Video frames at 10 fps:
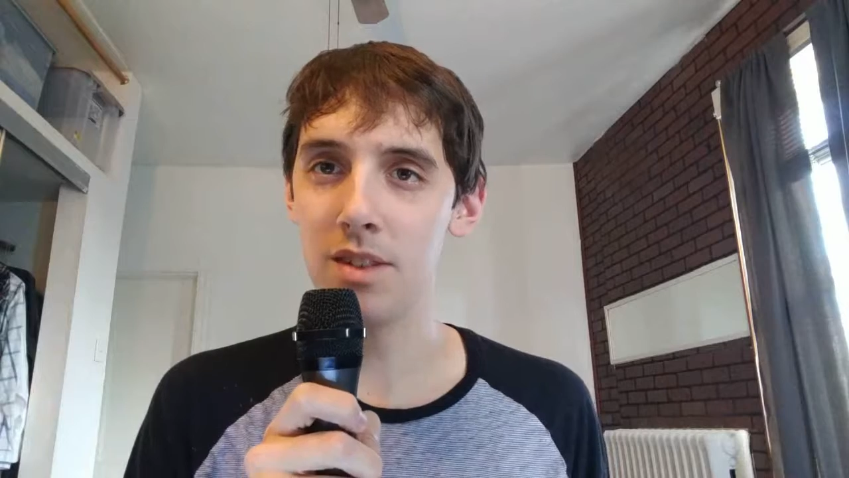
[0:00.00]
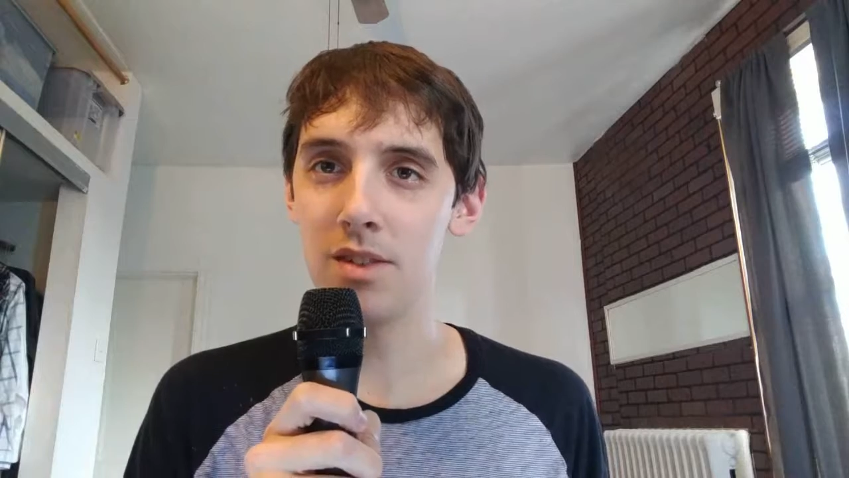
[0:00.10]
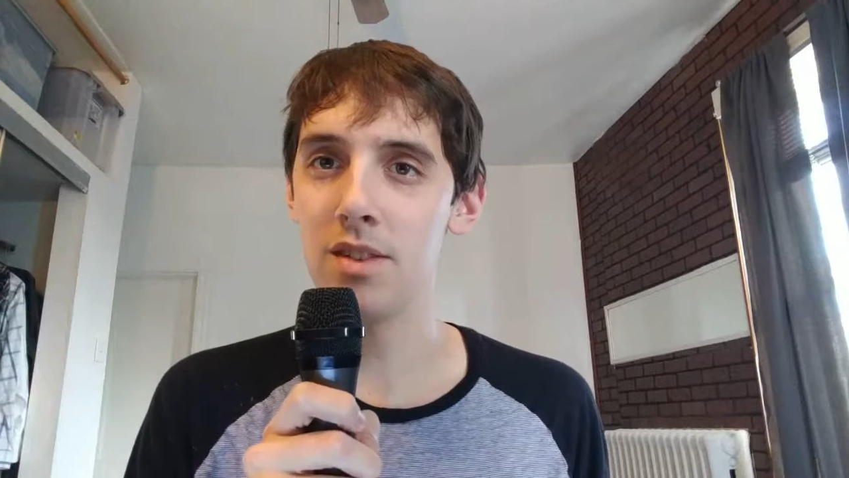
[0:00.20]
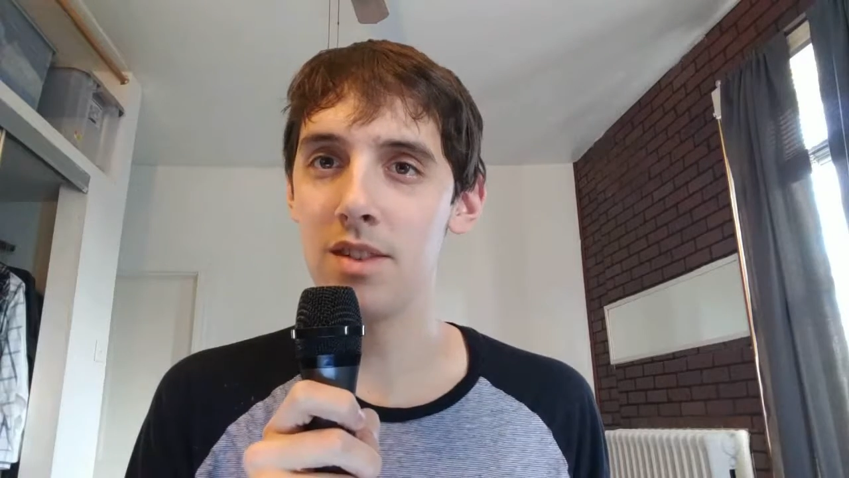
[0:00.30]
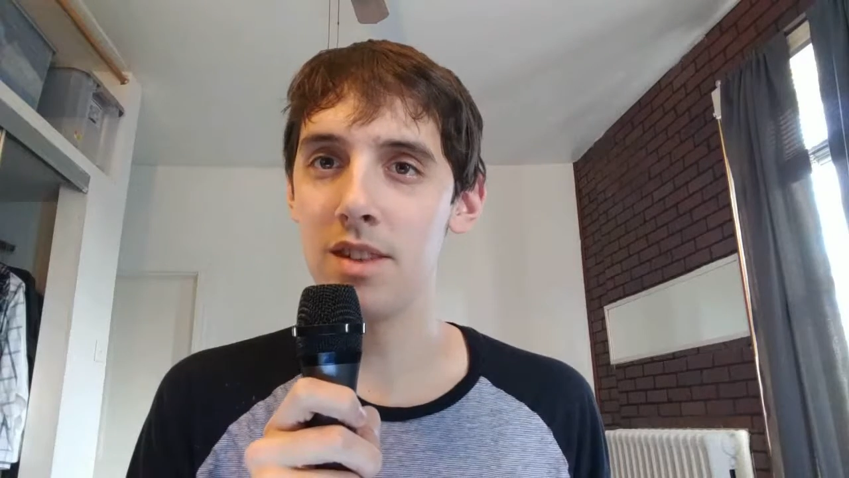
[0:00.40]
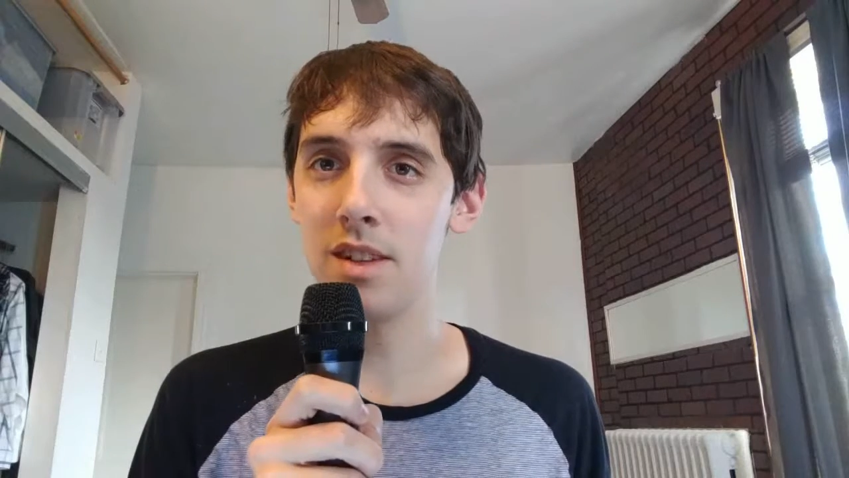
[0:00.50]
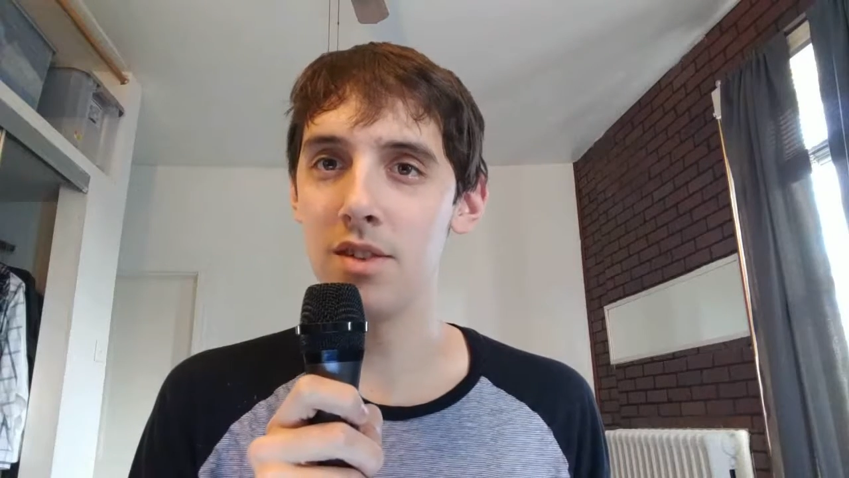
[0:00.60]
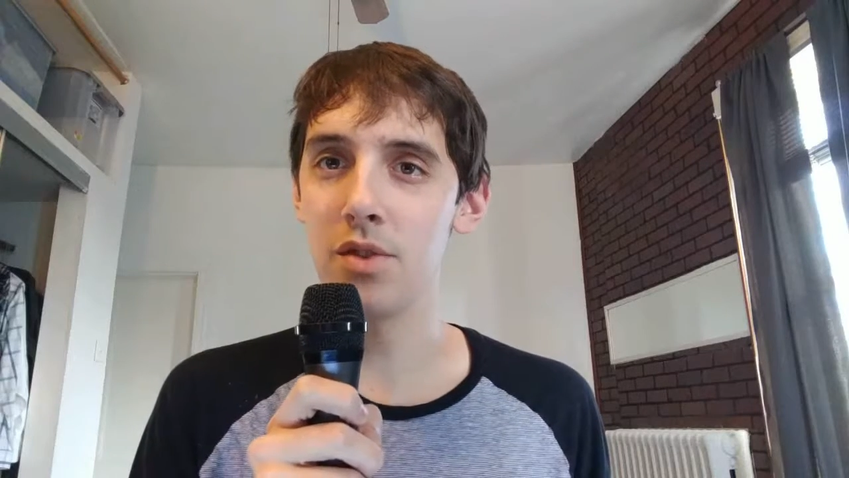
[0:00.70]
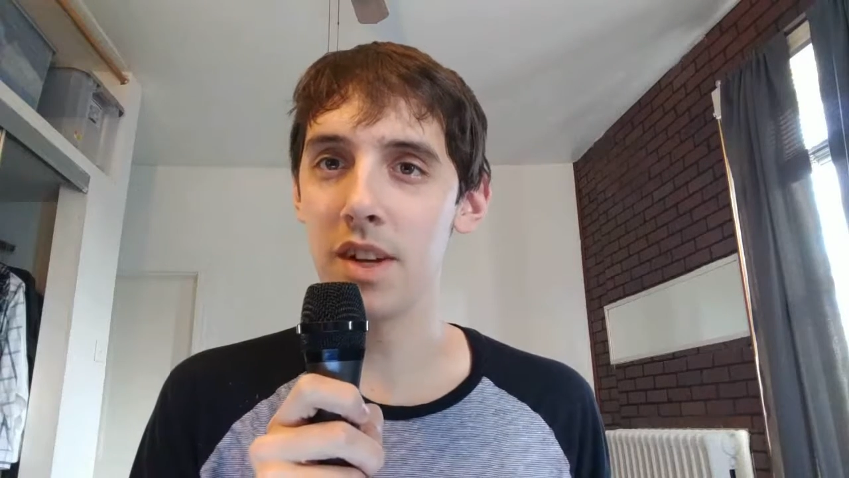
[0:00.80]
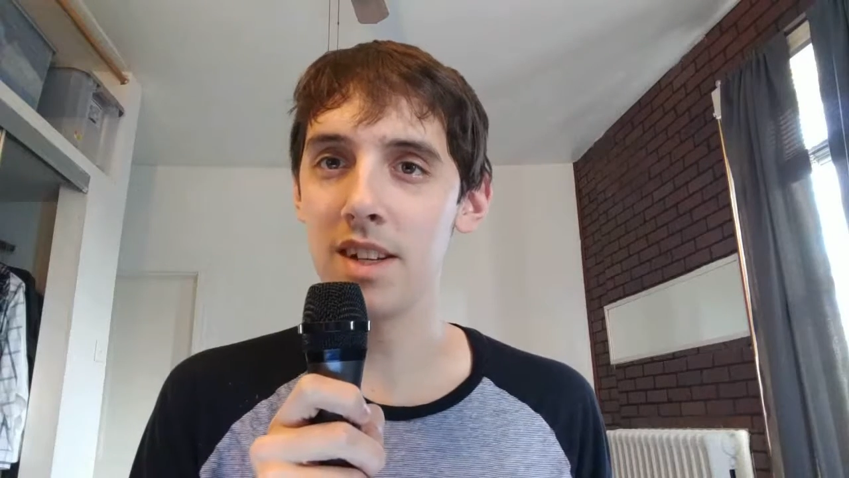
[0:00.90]
interested in
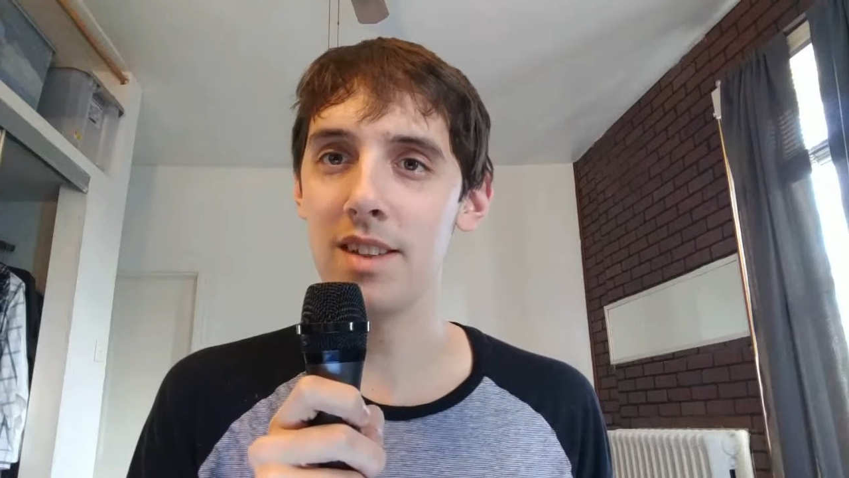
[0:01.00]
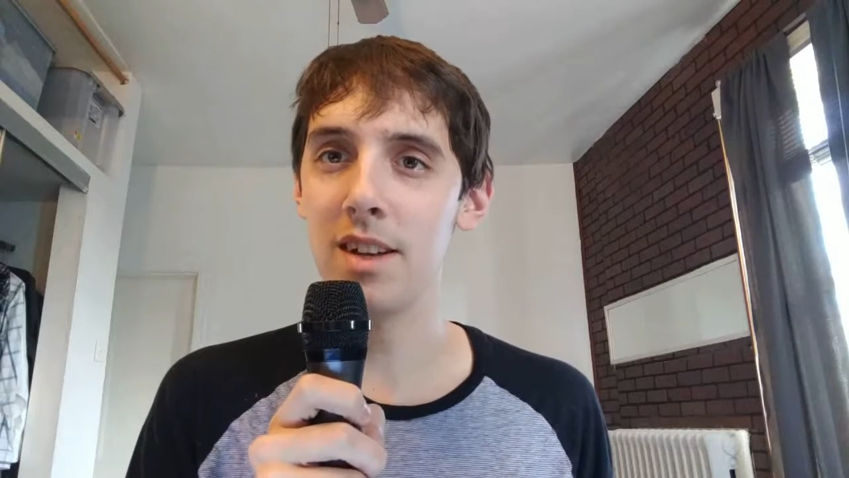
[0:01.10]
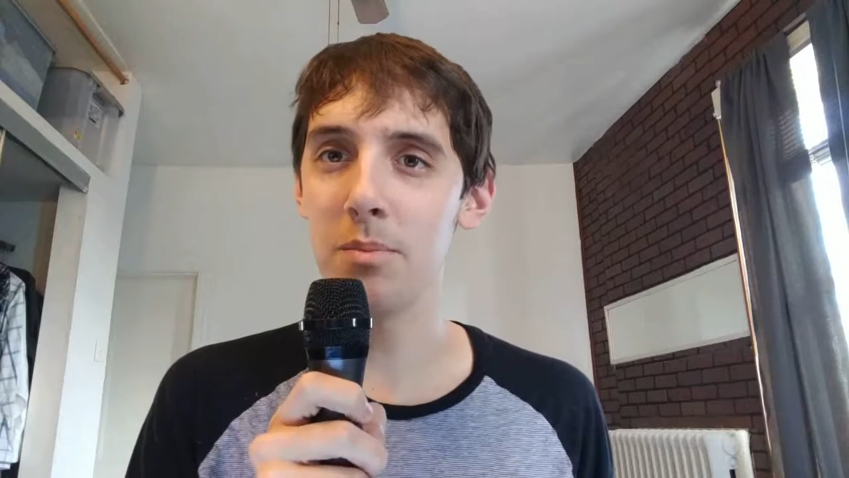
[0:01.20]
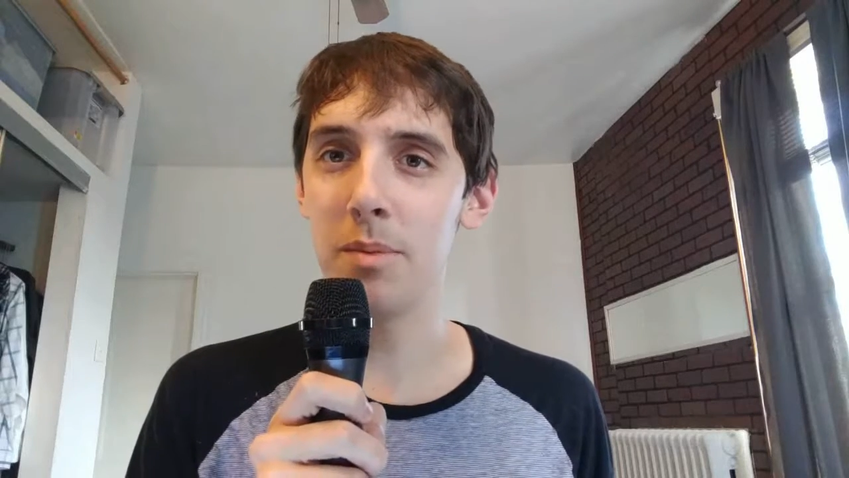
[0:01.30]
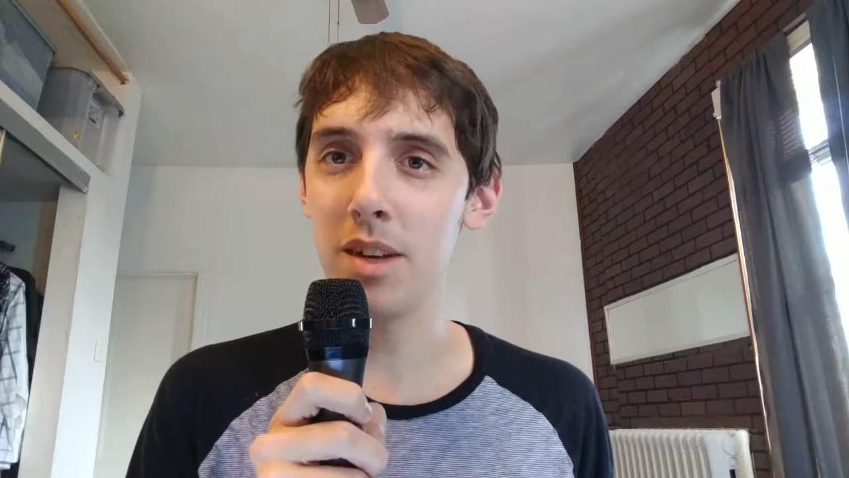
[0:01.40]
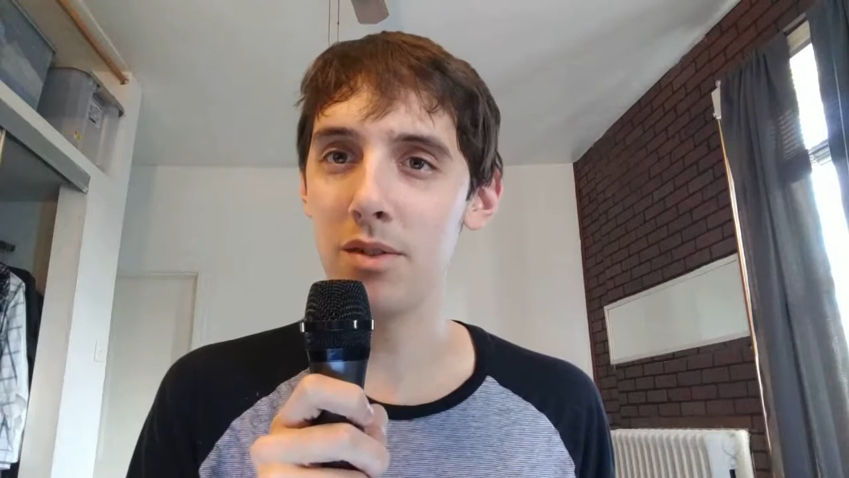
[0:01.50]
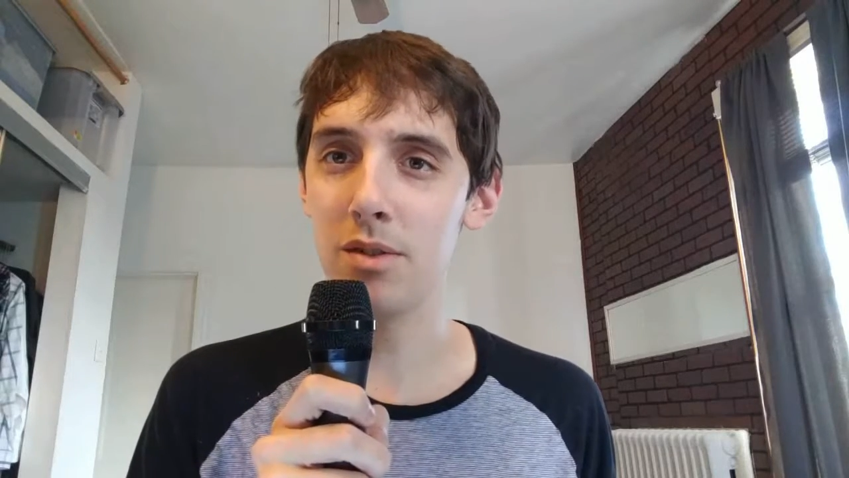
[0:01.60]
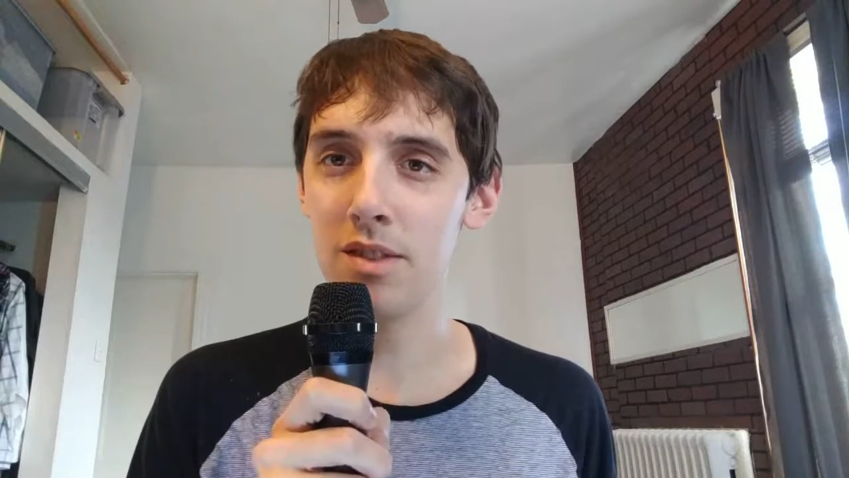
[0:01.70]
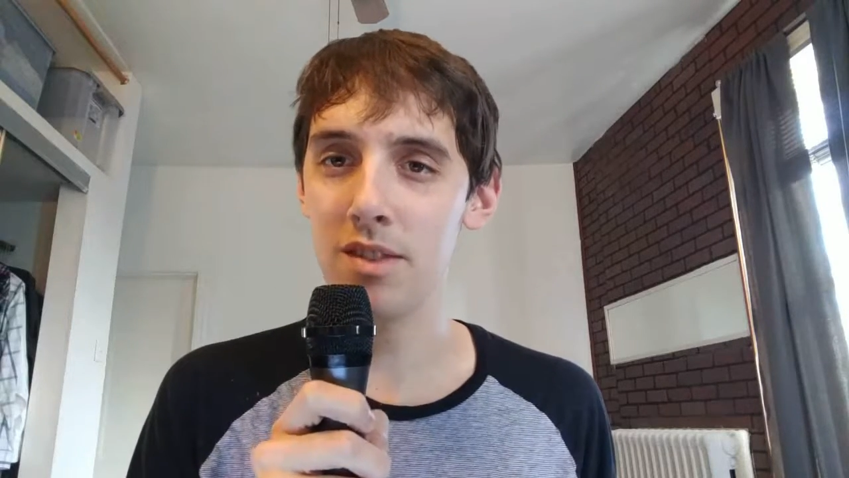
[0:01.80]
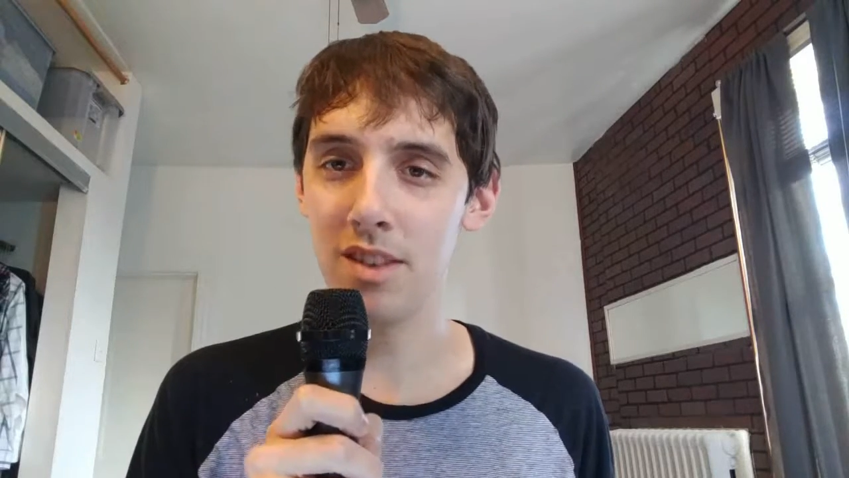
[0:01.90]
drinking their
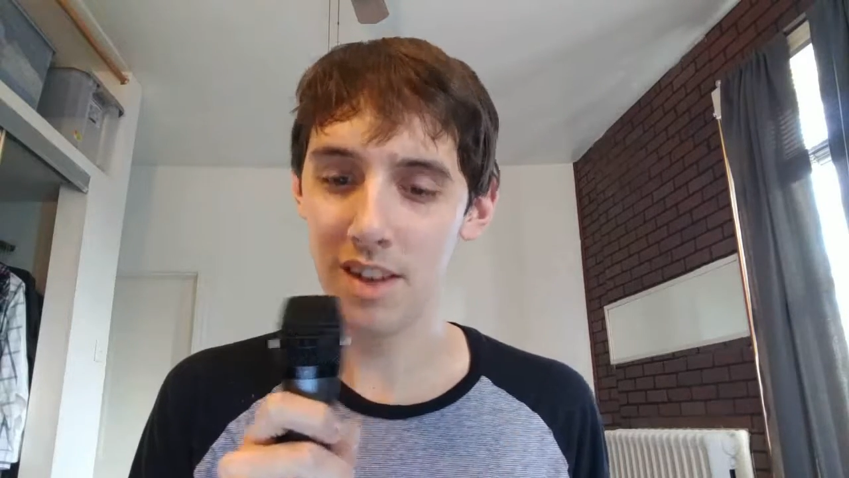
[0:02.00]
meals.